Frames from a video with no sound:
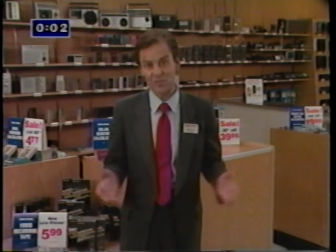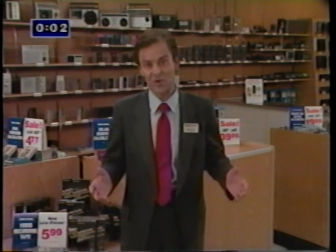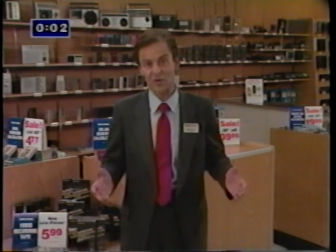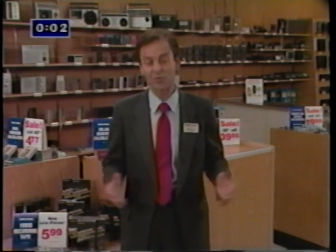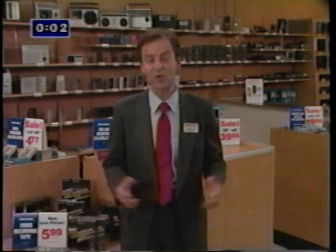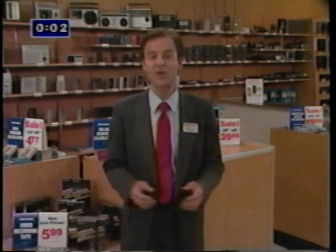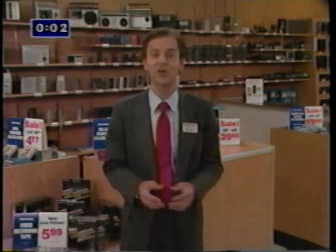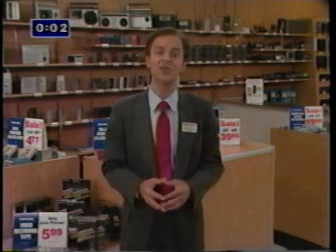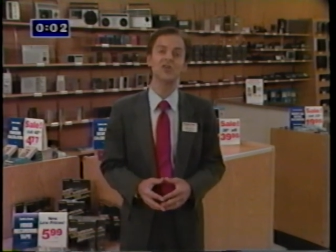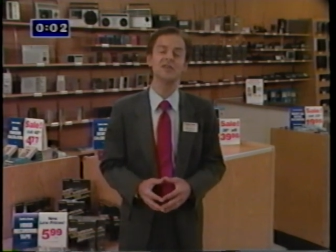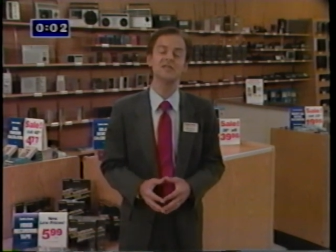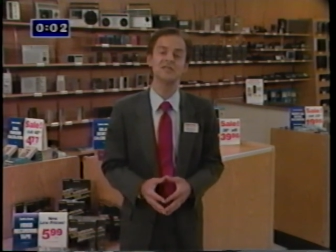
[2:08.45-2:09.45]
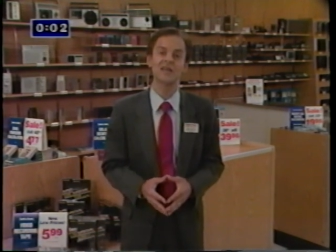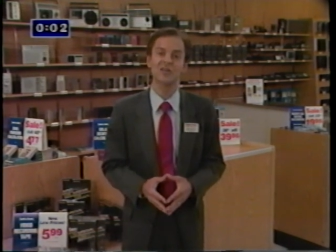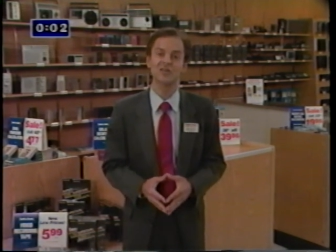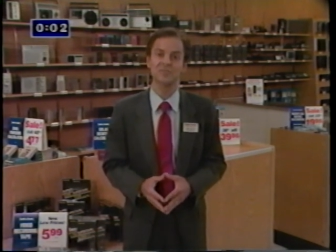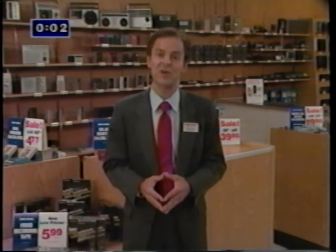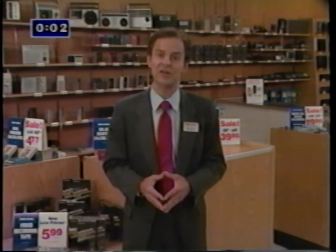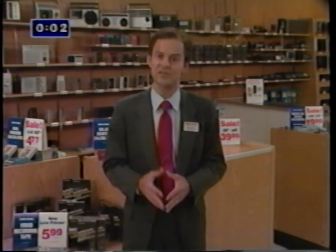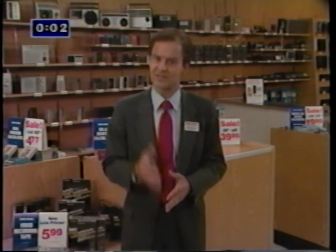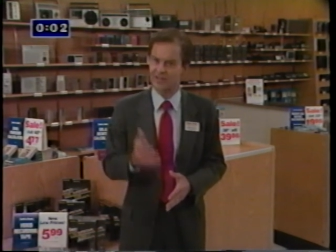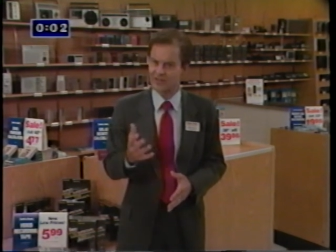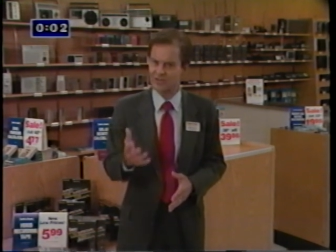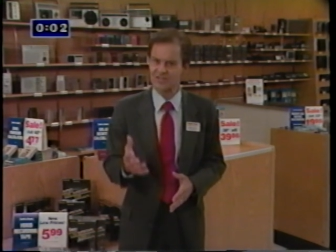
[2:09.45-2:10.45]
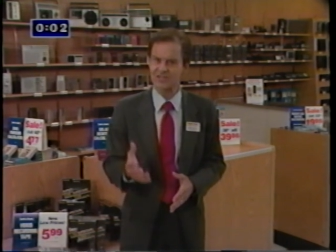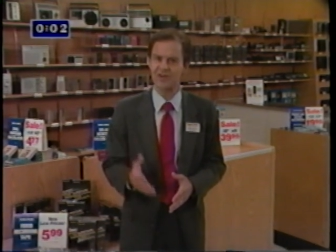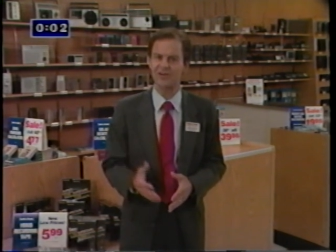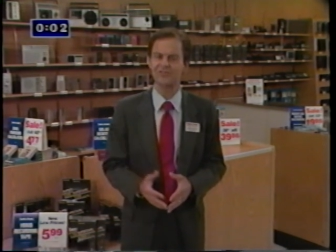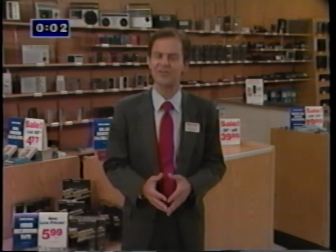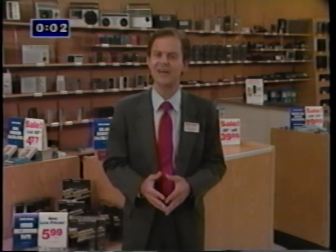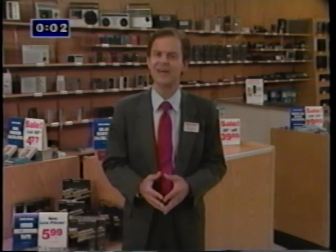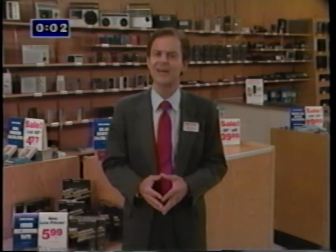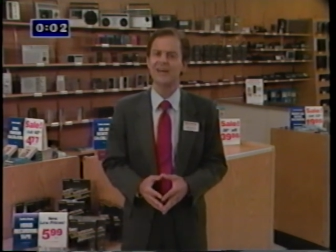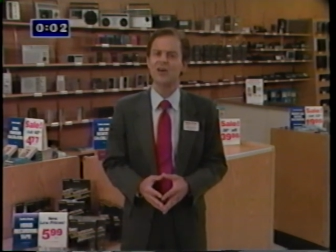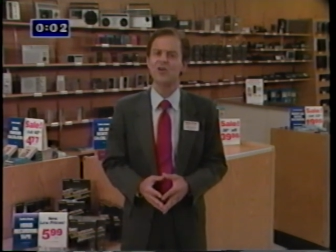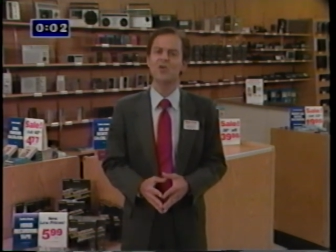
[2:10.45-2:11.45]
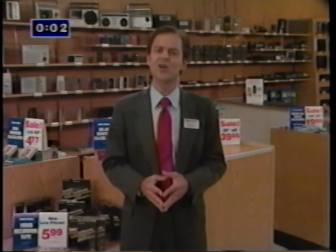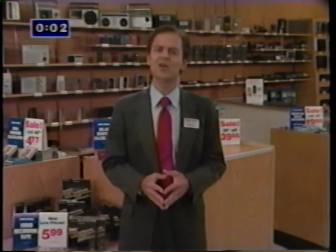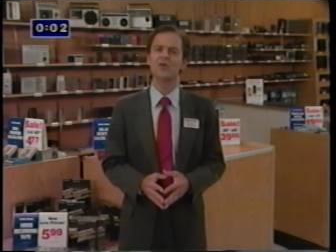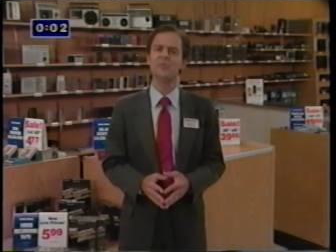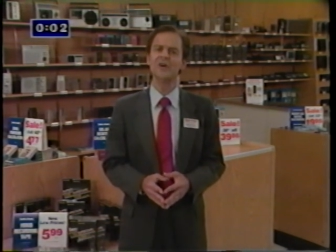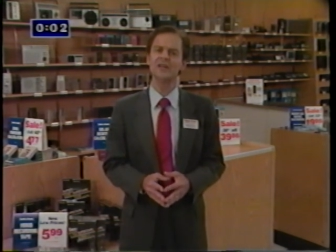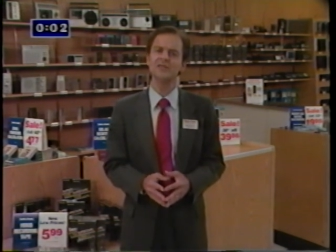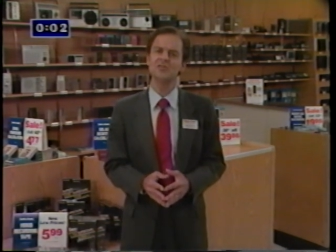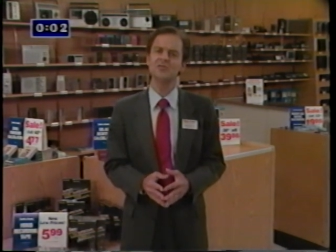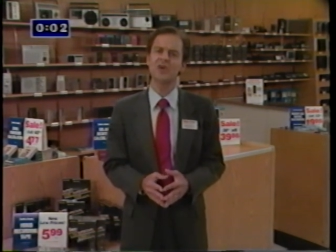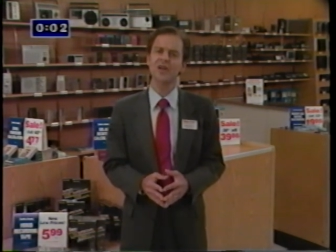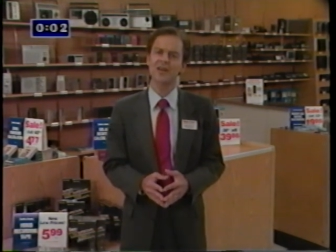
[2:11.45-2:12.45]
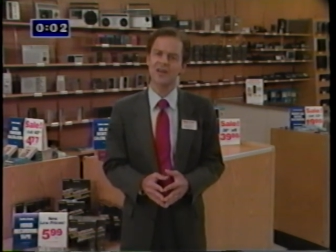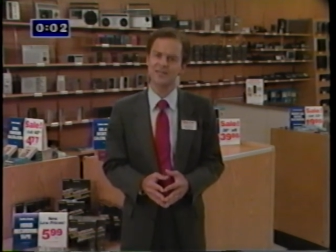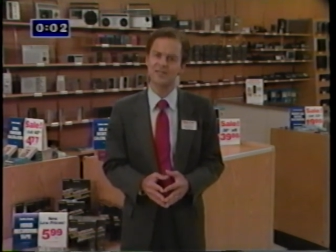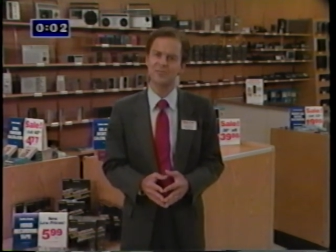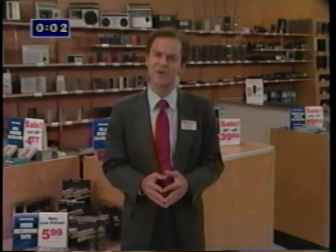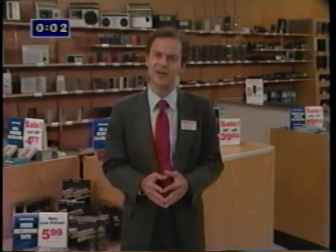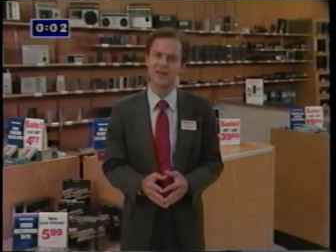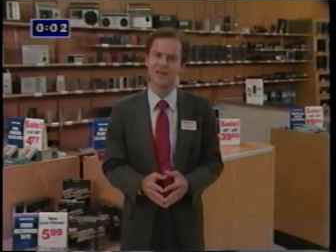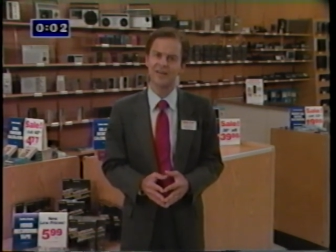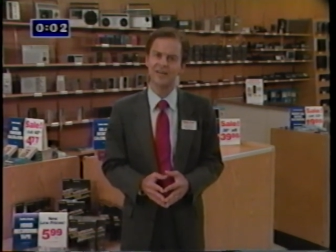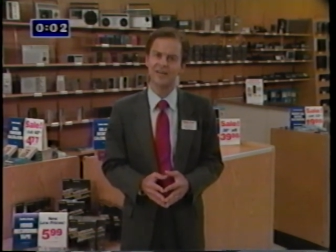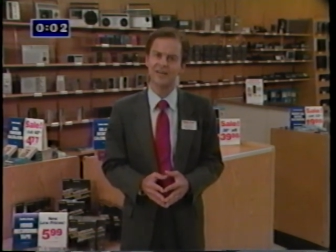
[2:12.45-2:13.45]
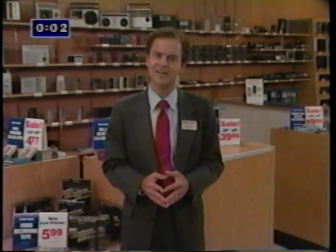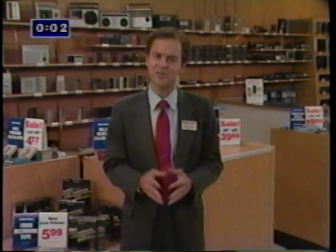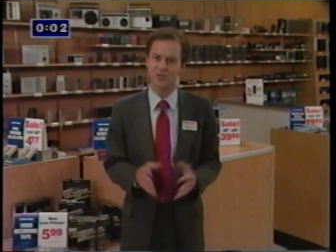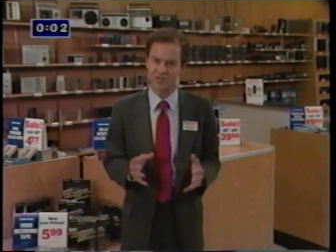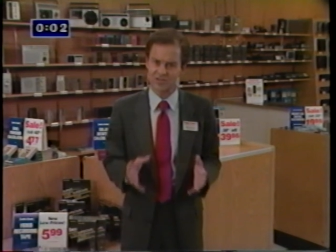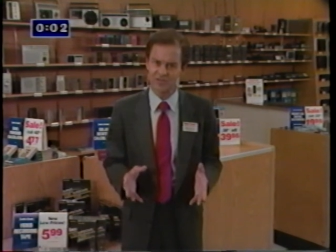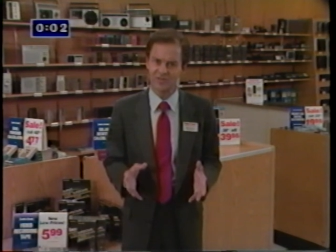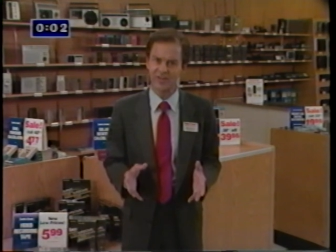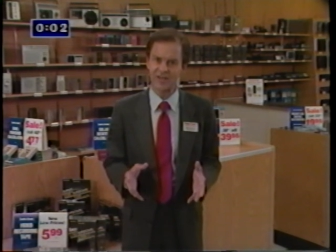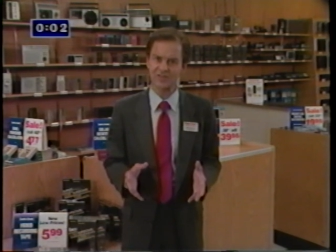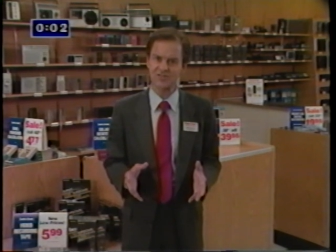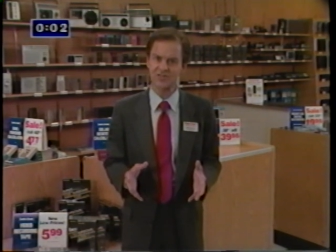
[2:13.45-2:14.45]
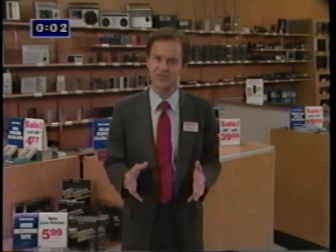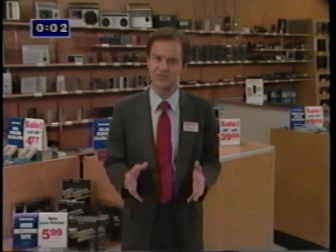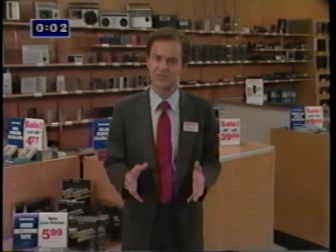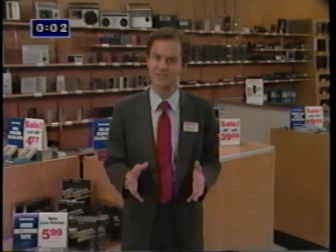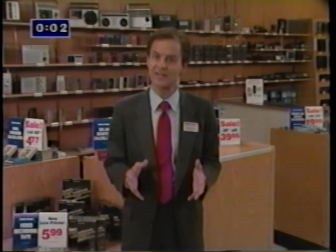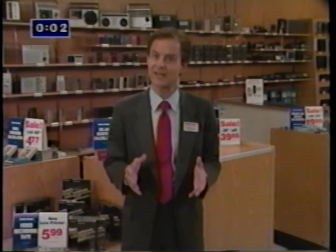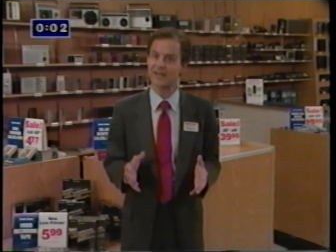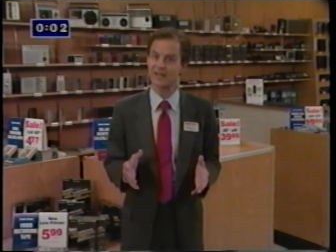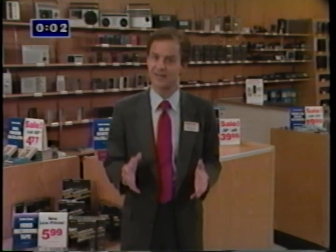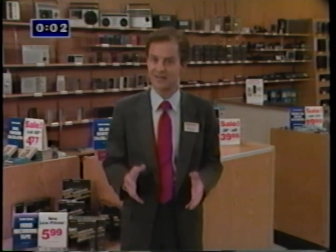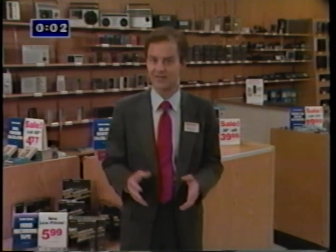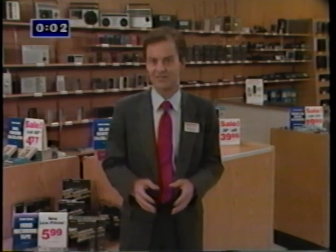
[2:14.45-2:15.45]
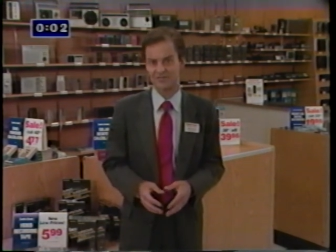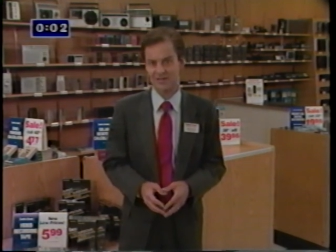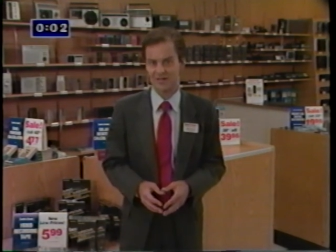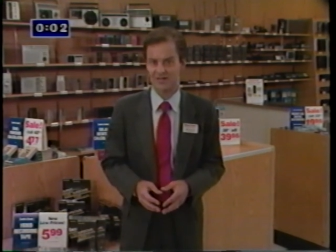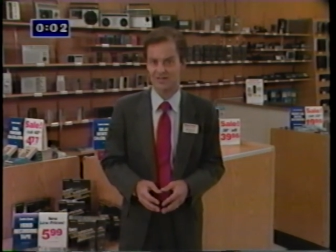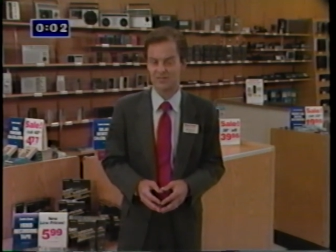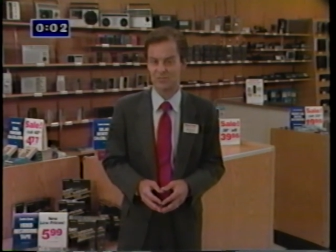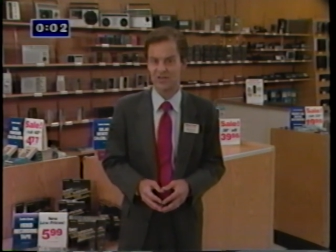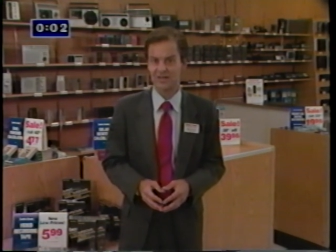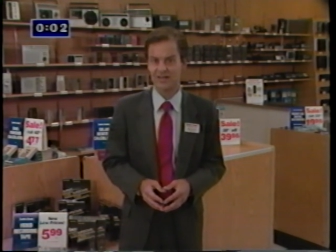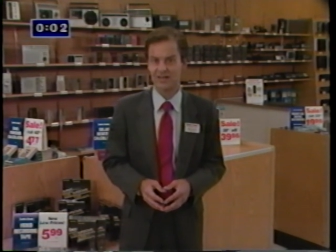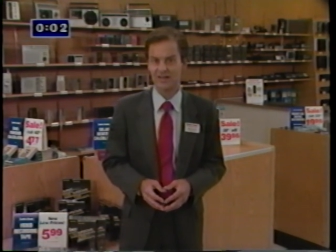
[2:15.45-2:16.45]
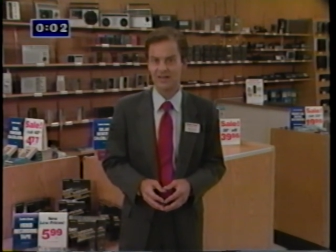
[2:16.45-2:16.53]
We employ courteous sales makers like yourself who are committed to our customer and who are truly concerned with taking care of the customer.